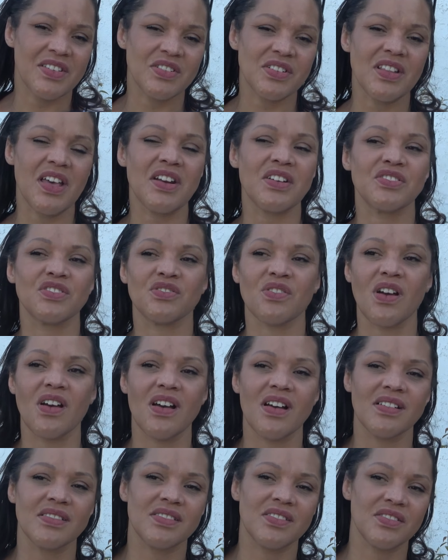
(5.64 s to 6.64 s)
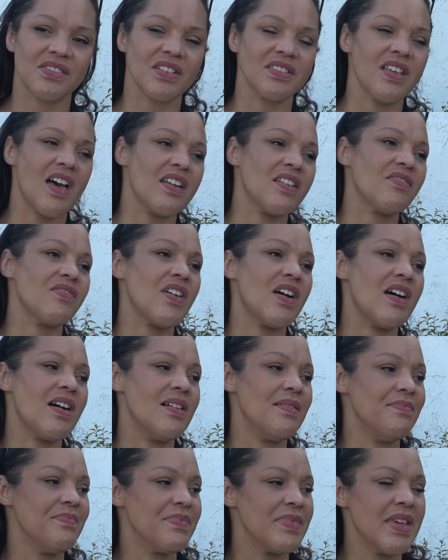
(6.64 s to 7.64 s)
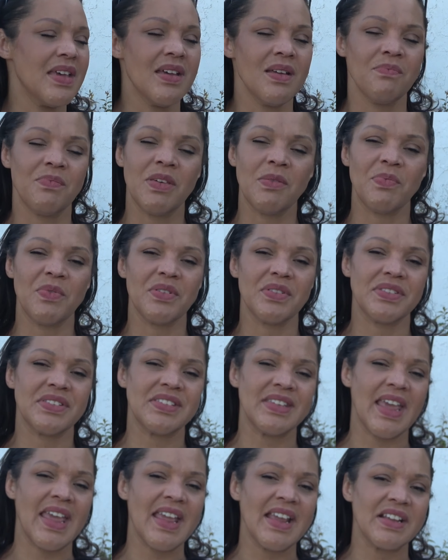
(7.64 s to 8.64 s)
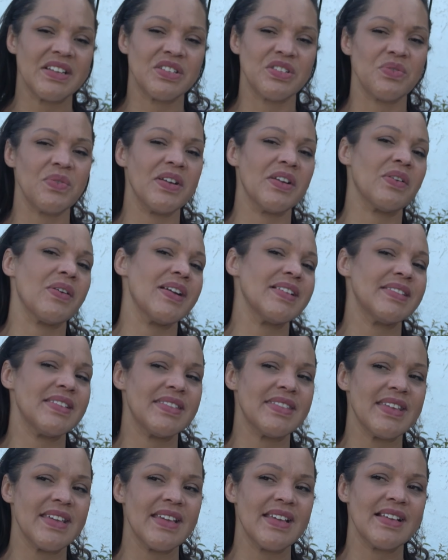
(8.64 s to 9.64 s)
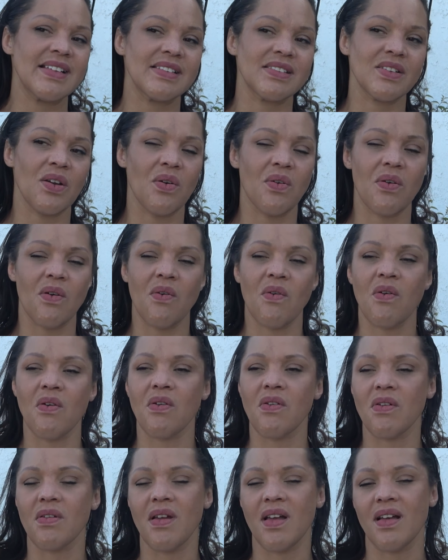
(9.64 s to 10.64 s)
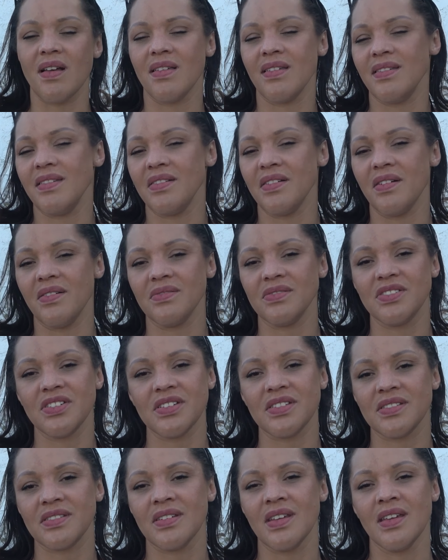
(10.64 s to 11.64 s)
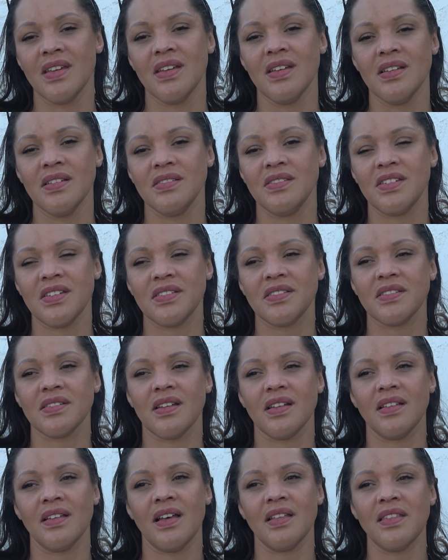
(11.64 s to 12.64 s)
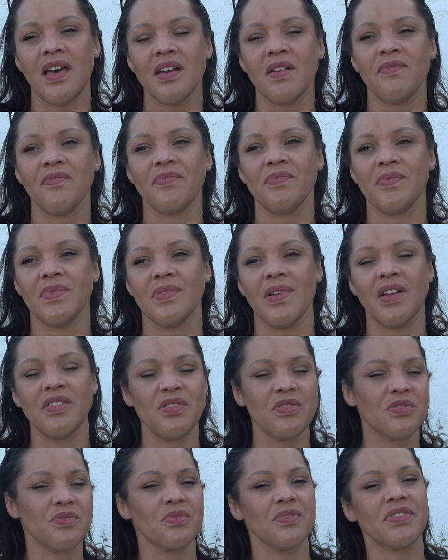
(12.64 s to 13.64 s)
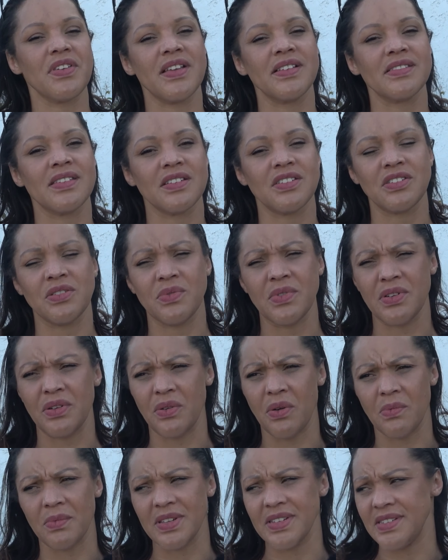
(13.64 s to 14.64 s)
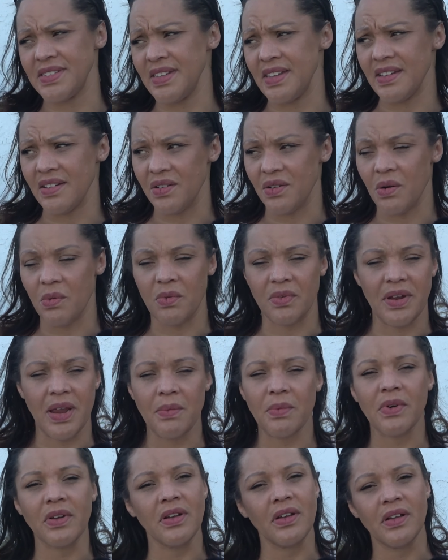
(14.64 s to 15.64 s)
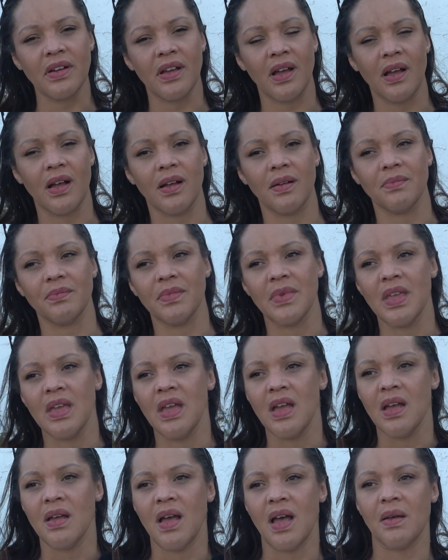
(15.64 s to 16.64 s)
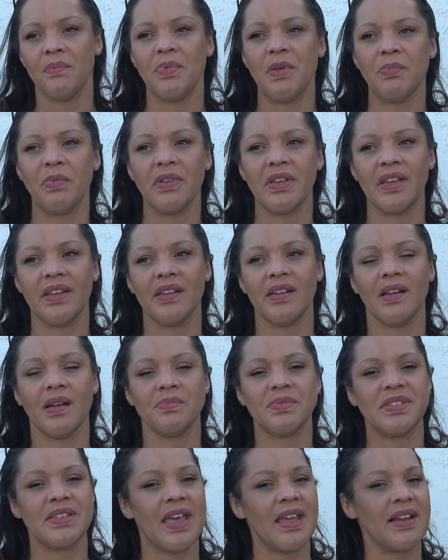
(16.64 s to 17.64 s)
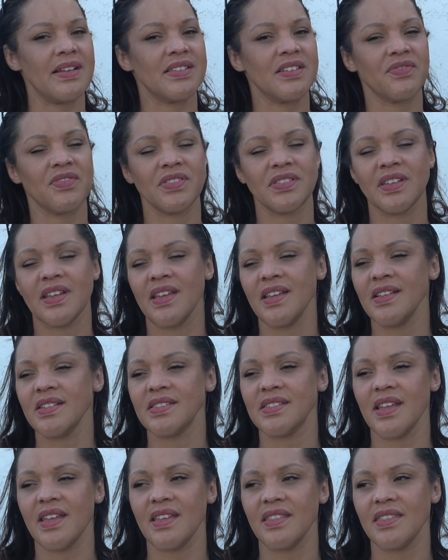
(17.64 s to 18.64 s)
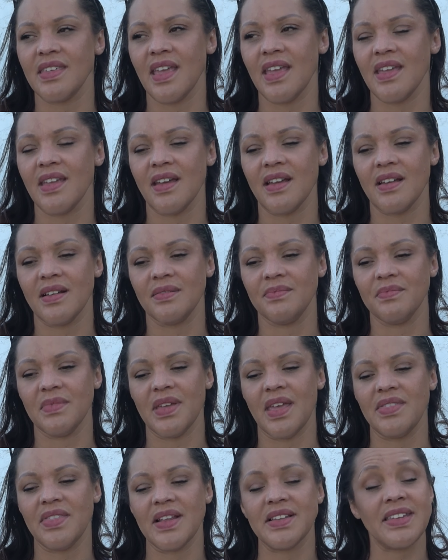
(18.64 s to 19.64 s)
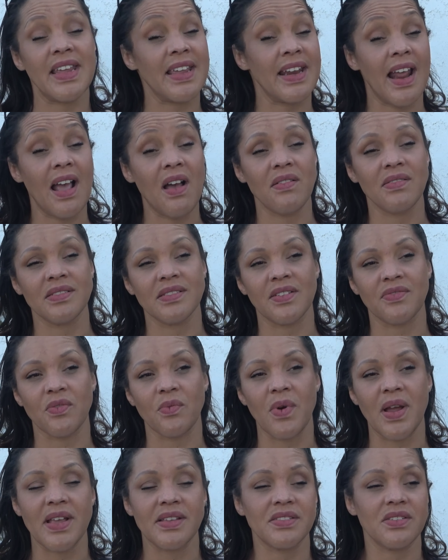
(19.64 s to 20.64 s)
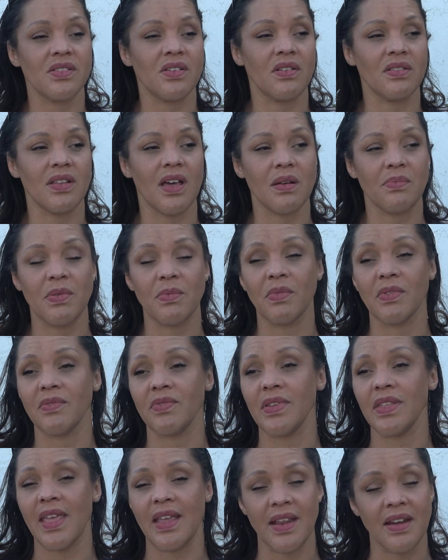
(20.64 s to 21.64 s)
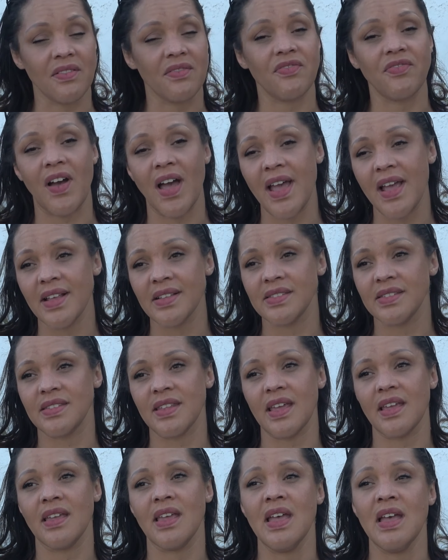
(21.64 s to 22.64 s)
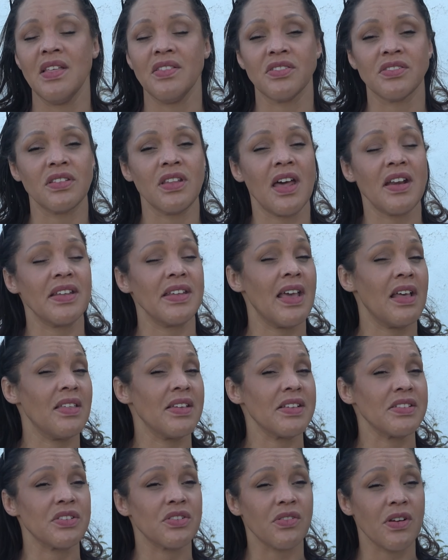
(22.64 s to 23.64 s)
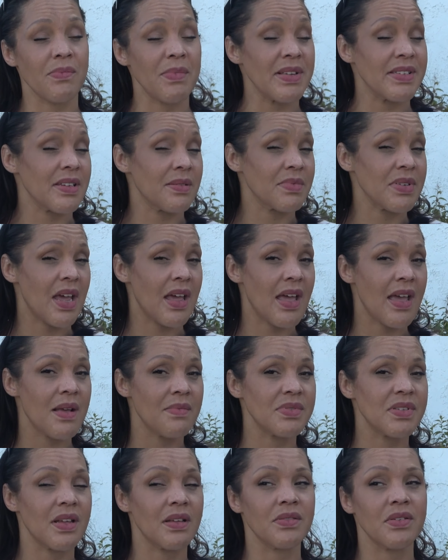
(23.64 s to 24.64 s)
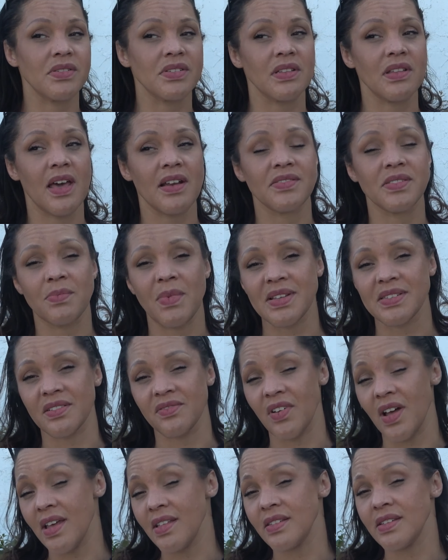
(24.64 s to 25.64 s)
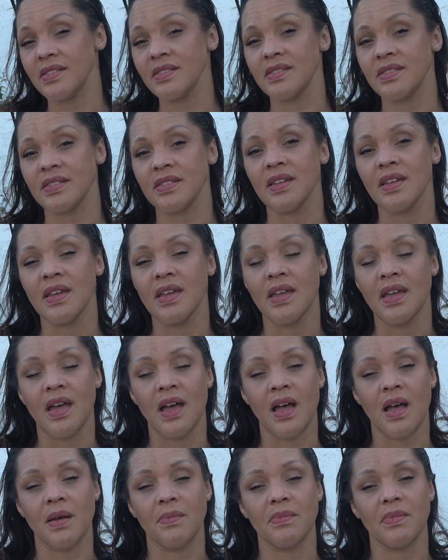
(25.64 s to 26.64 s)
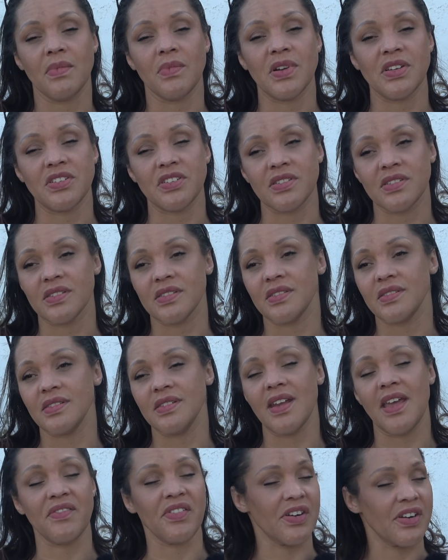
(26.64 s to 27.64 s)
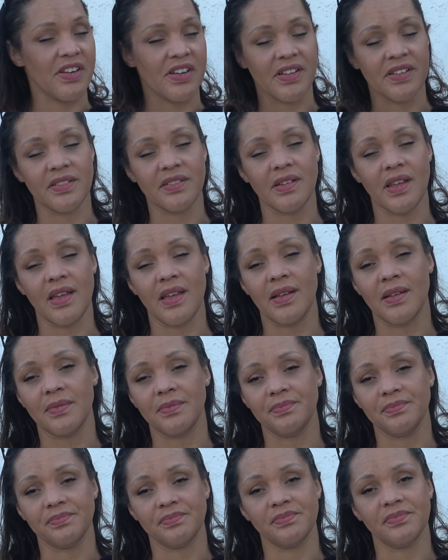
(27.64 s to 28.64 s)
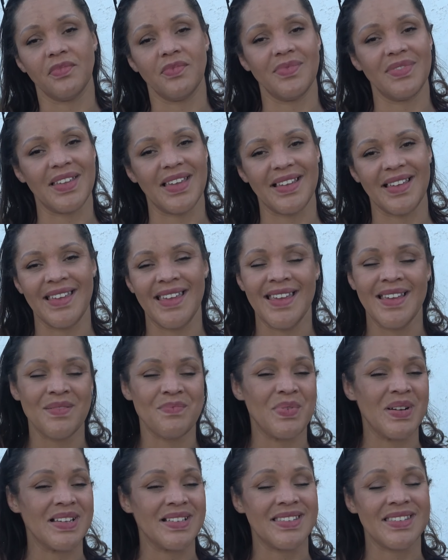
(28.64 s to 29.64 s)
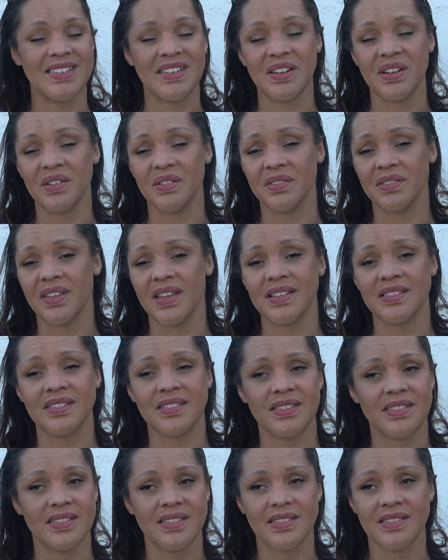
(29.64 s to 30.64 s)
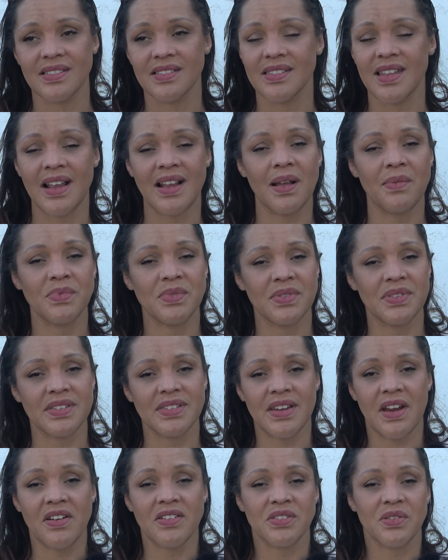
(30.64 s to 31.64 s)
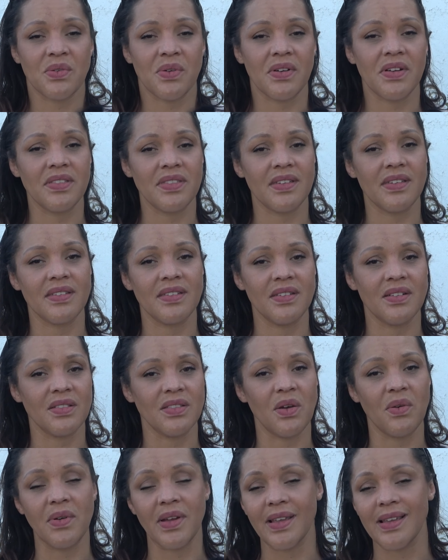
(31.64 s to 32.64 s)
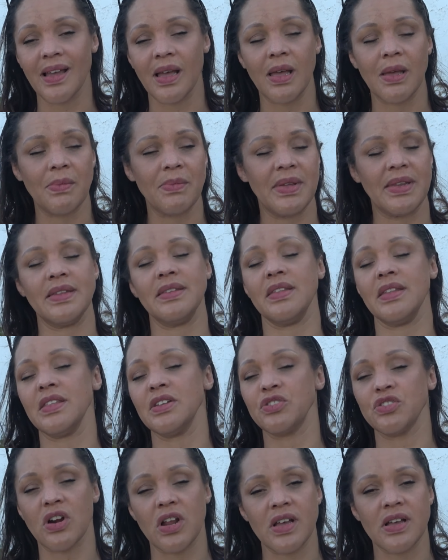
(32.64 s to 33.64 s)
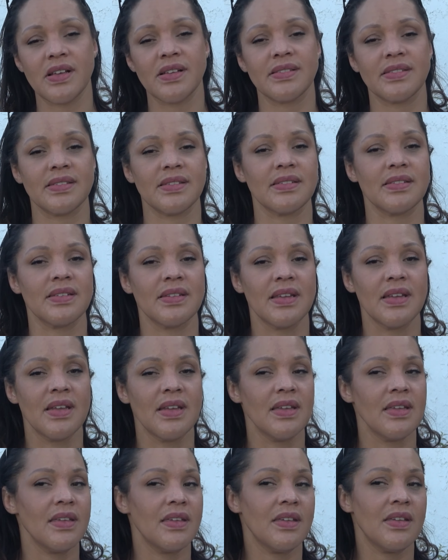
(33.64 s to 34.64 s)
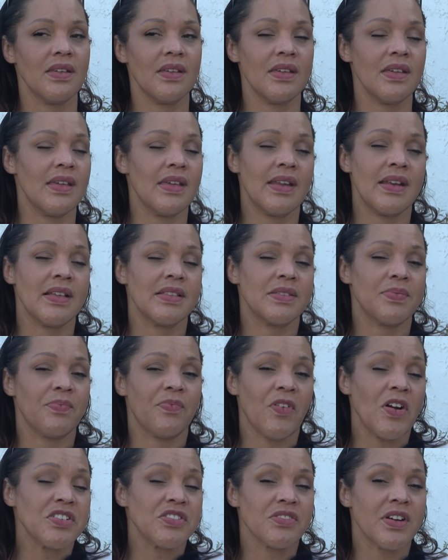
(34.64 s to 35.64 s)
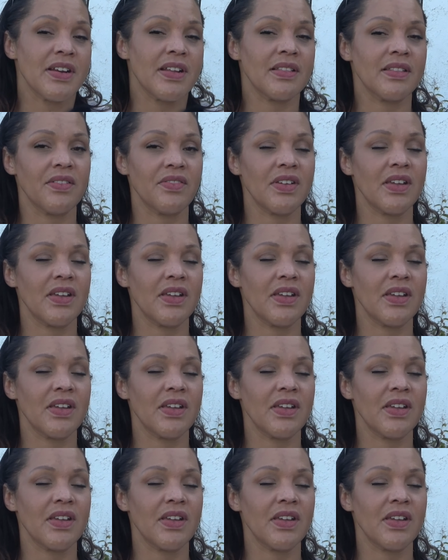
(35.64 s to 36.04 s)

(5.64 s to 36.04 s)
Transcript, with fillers: there's a lot of drugs, there's a lot of um, people saying and doing crazy things, or, or uh, you know, just just a, a lot of unusual things that you wouldn't normally see in a normal neighborhood. Um, uh, people get upset at different things, they, they, um, and they take it out in different ways. You know, a lot of people, they get in fights, they, there's a lot of yelling and screaming sometimes. Uh, there's a lot of domestic violence, um, which is never good. Um, like, but, you know, that's, that comes with the territory, the you know, low income and the drugs, and and it's frustrating